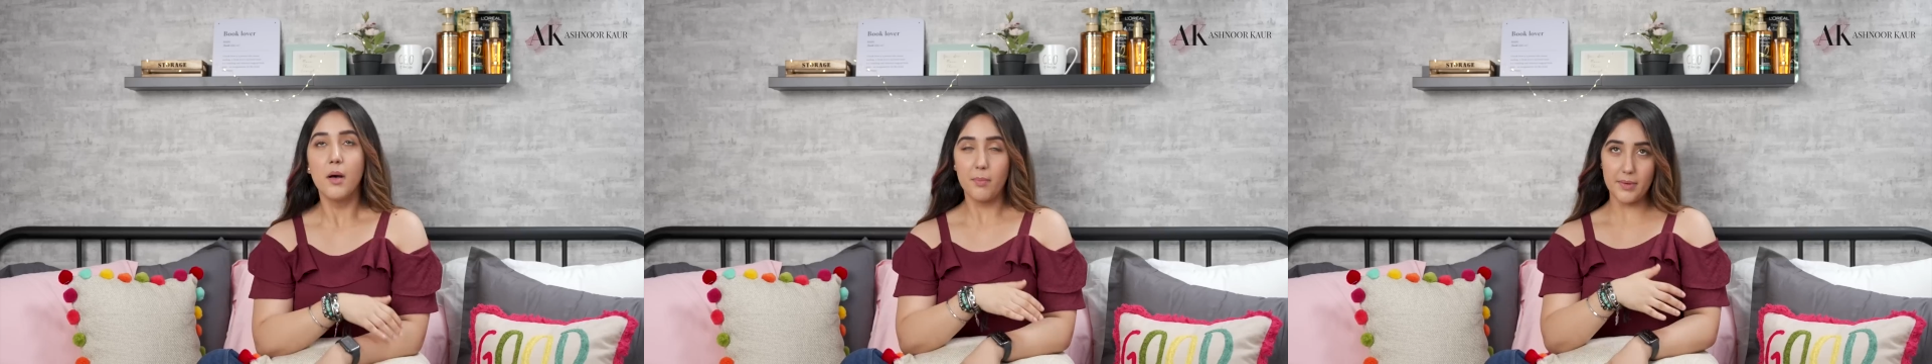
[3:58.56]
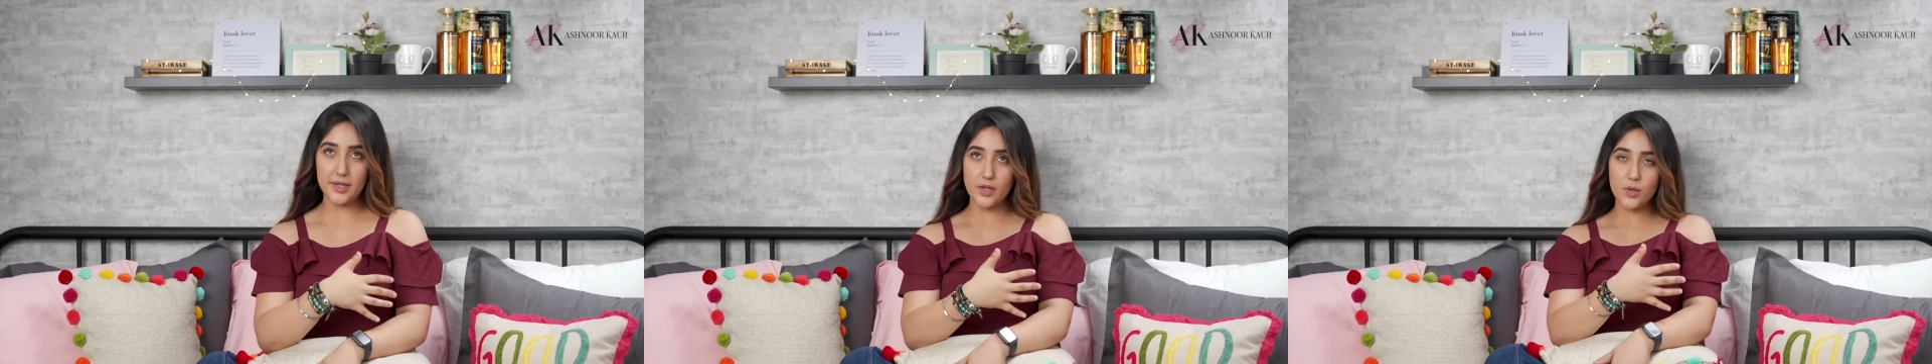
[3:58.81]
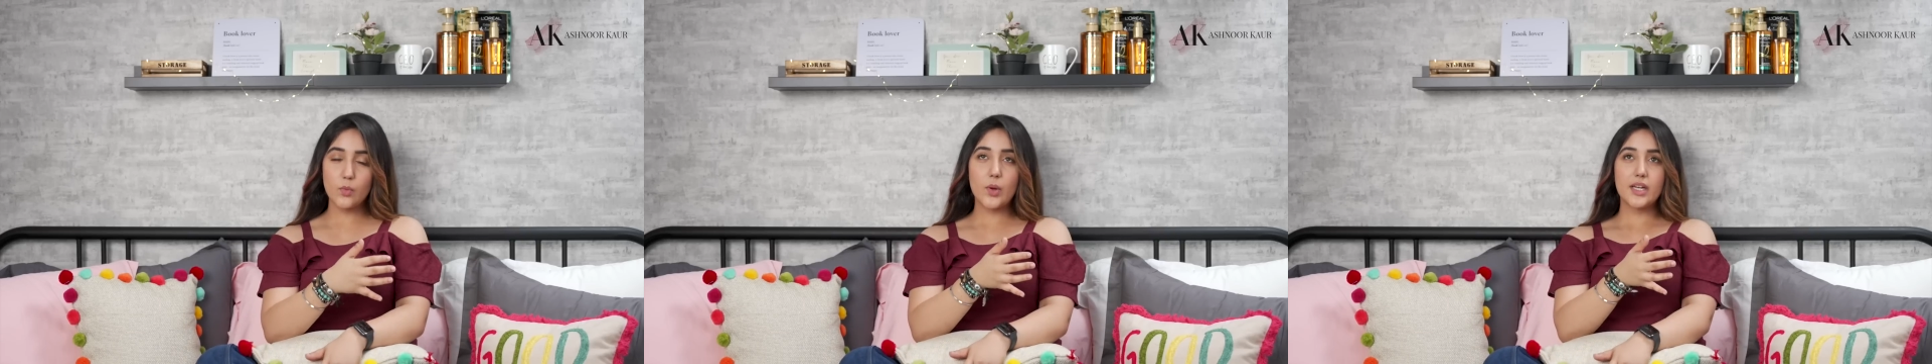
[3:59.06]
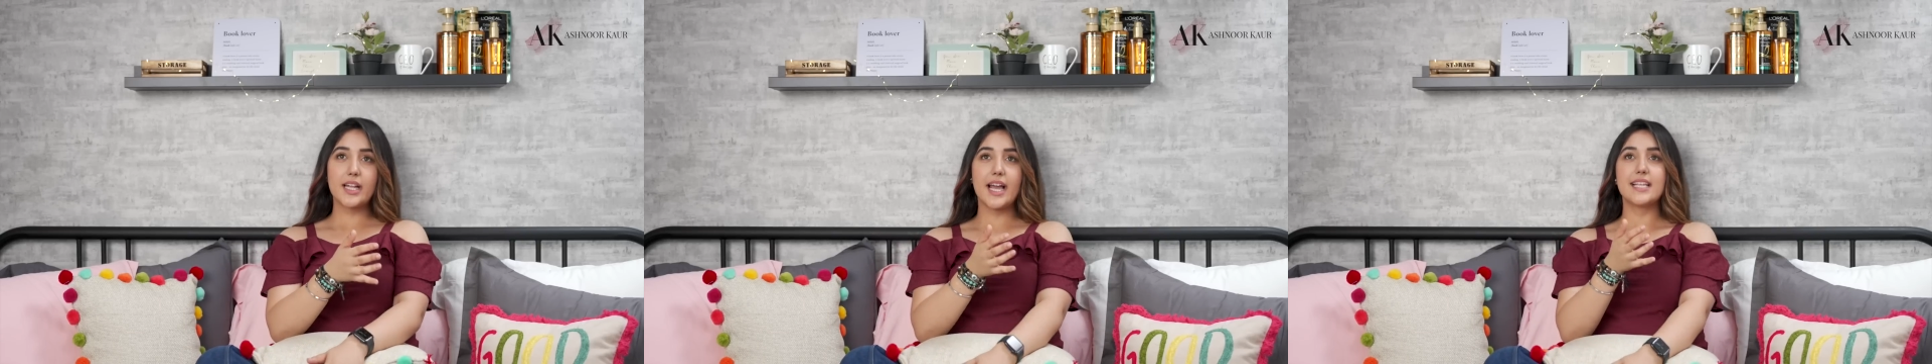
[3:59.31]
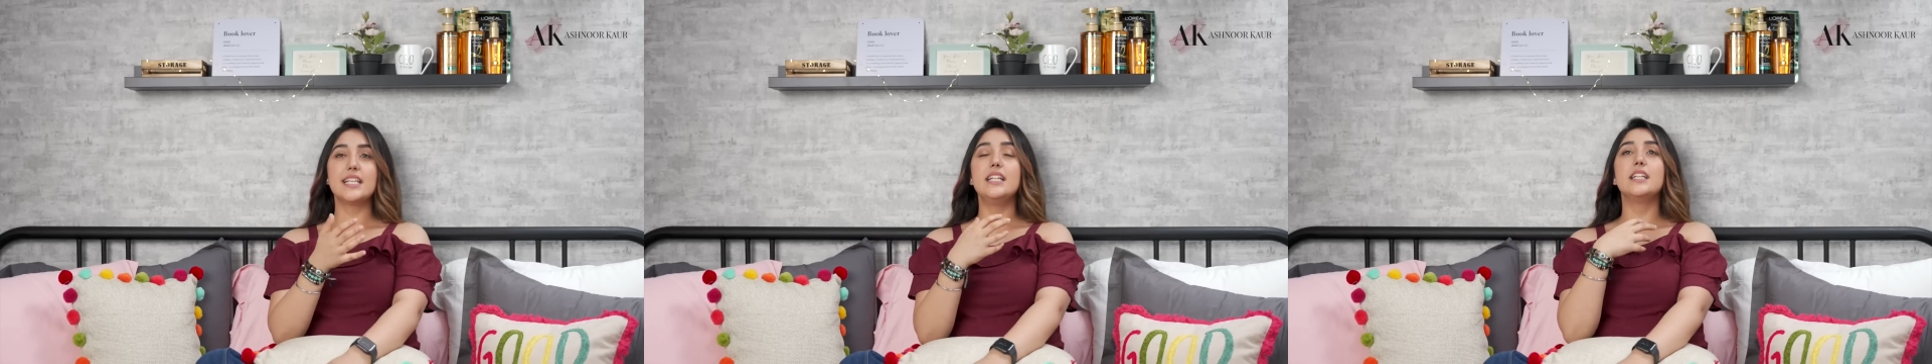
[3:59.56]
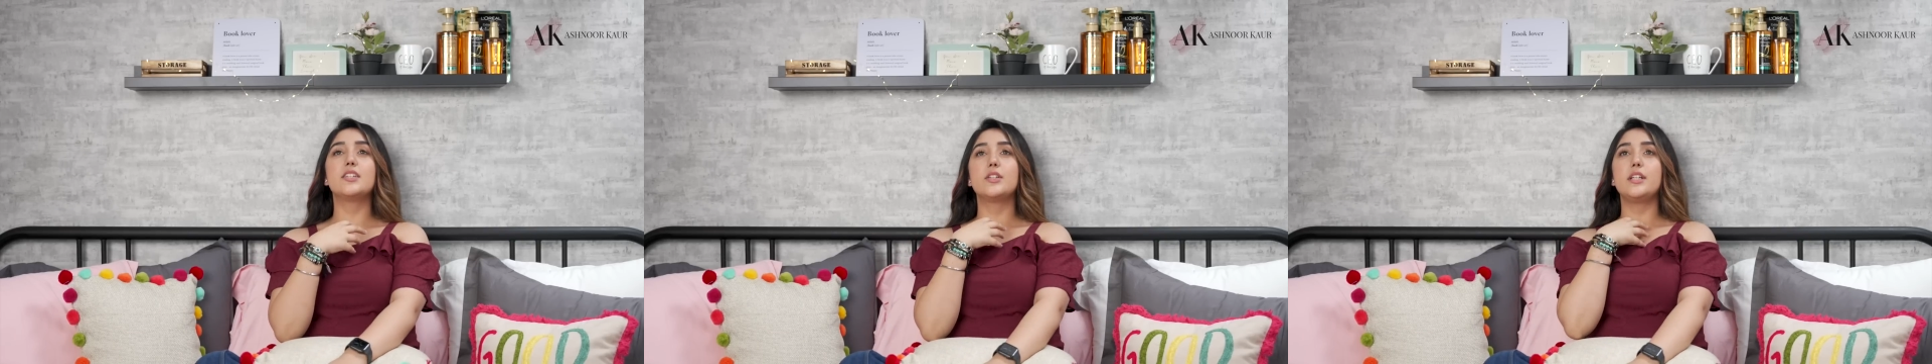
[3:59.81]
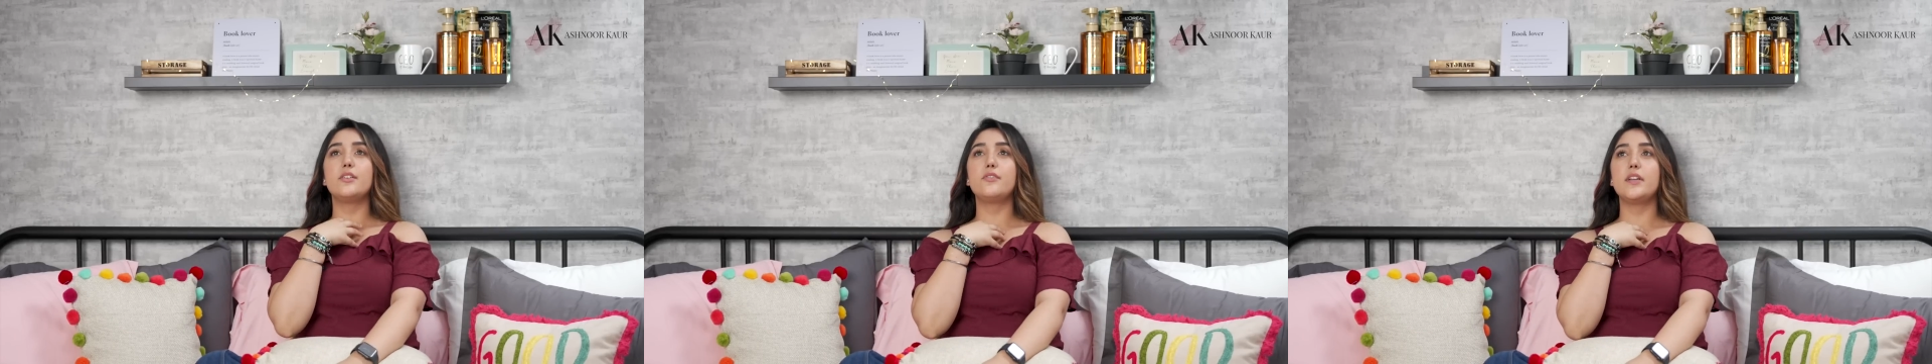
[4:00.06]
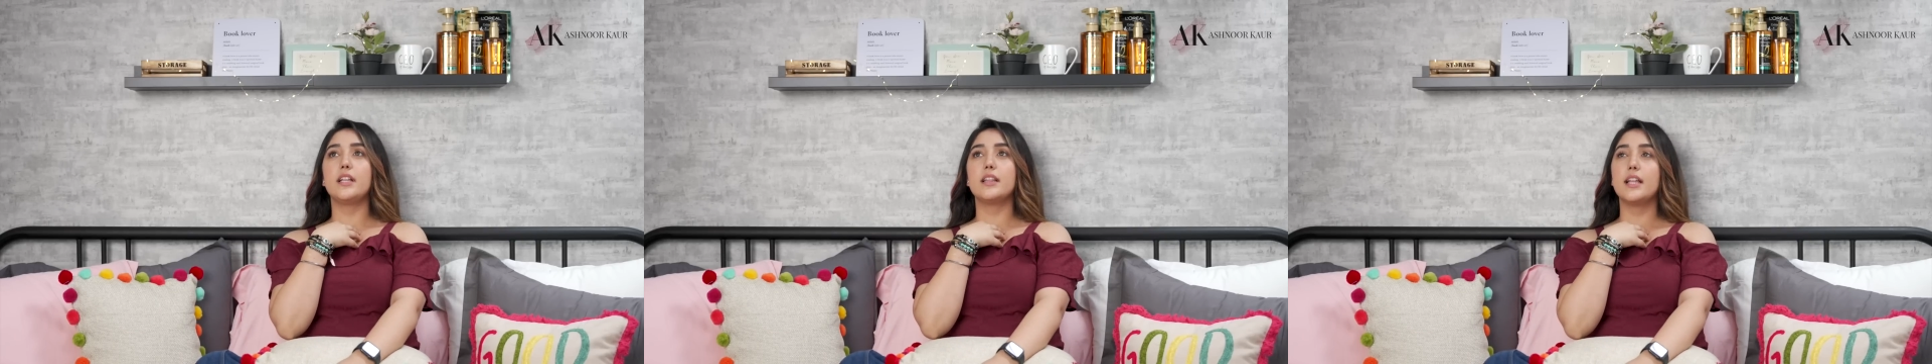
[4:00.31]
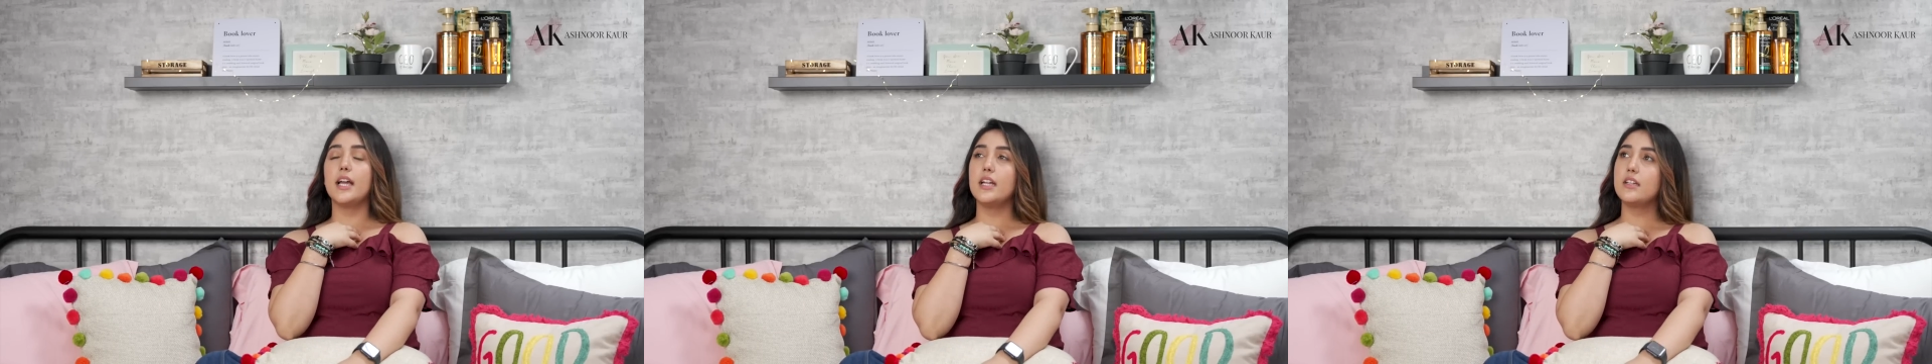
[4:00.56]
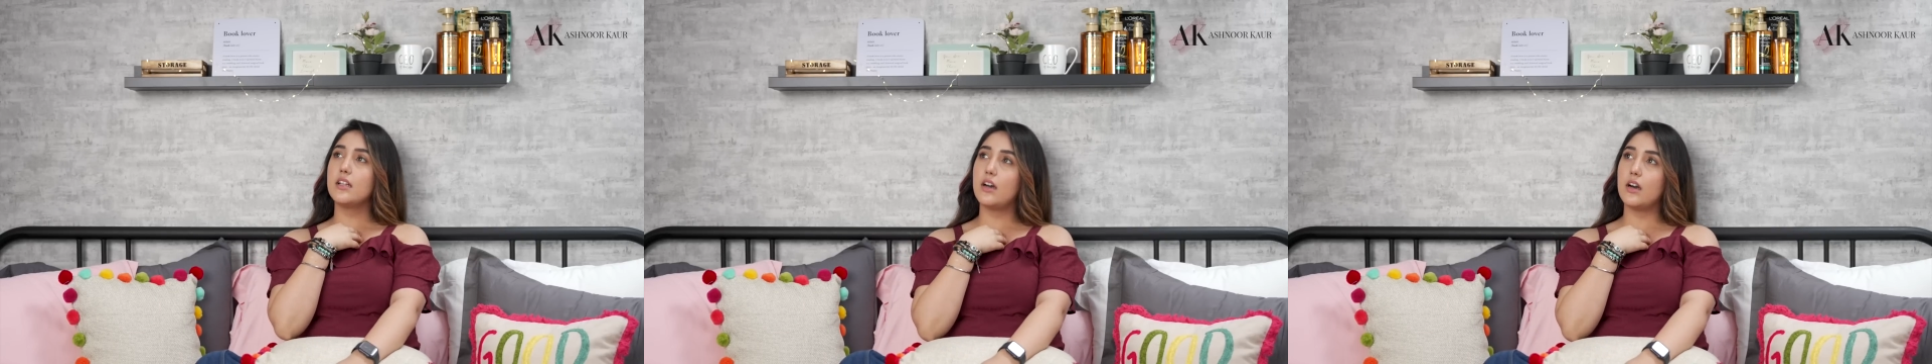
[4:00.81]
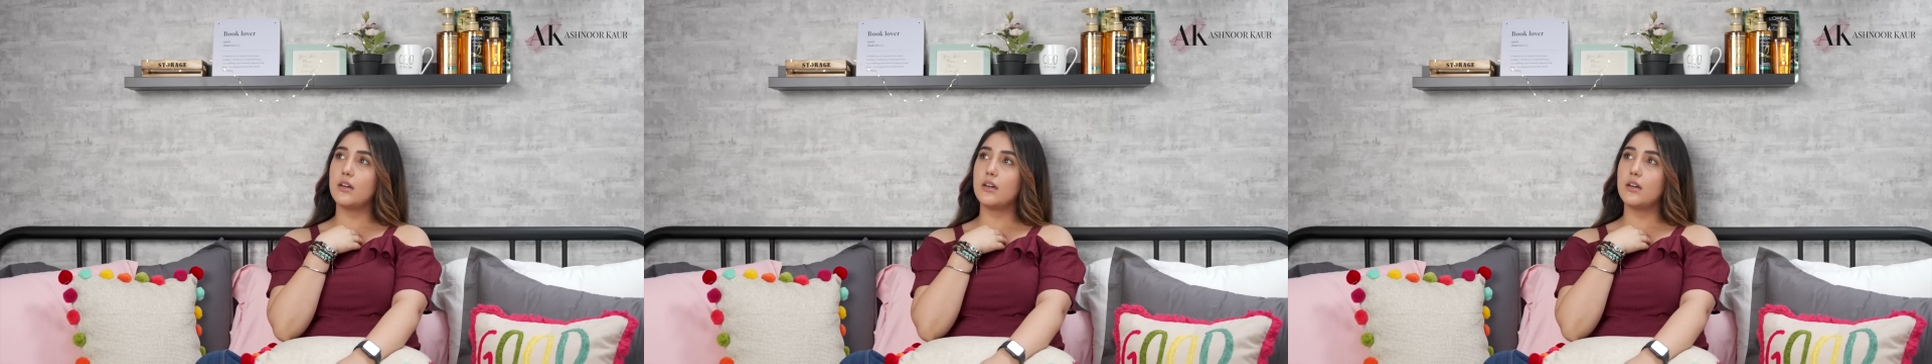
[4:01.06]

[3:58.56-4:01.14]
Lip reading: But you know what, guys, I literally feel that